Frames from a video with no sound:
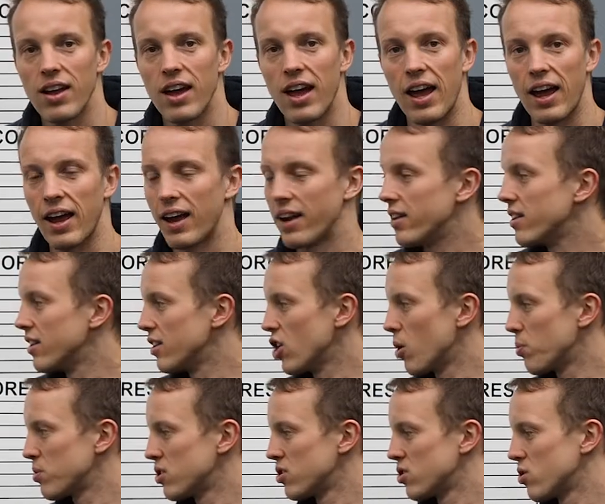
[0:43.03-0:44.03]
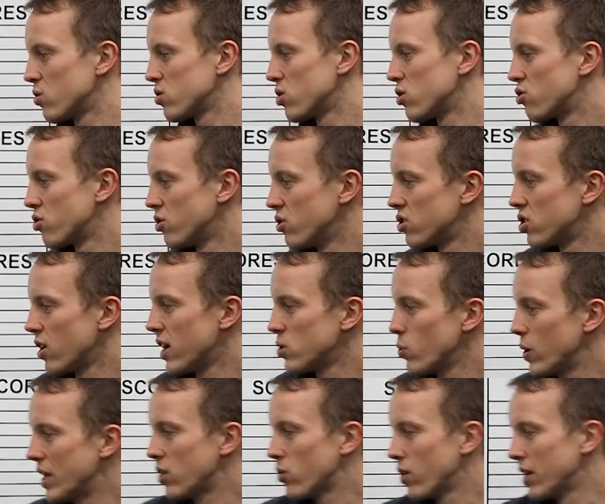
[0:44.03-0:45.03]
And the opposite is also true. So as
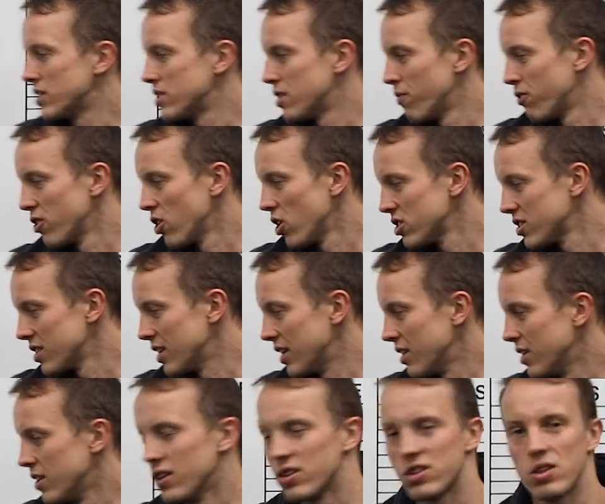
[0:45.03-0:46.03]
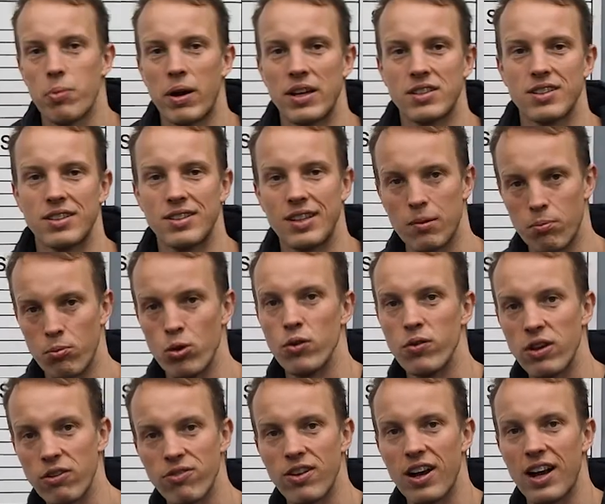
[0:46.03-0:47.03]
we increase the velocity, so basically think
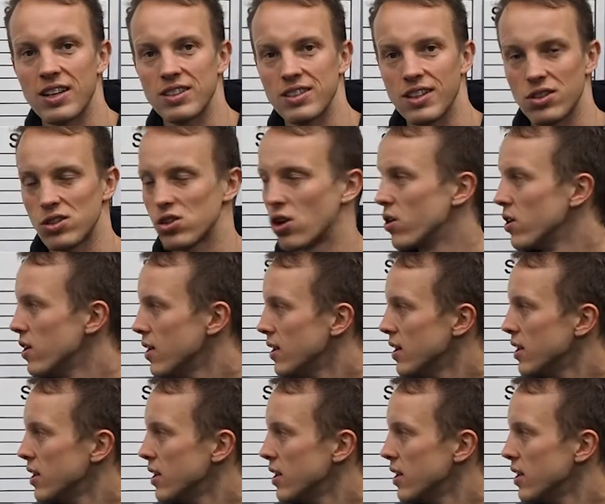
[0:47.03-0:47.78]
moving faster, so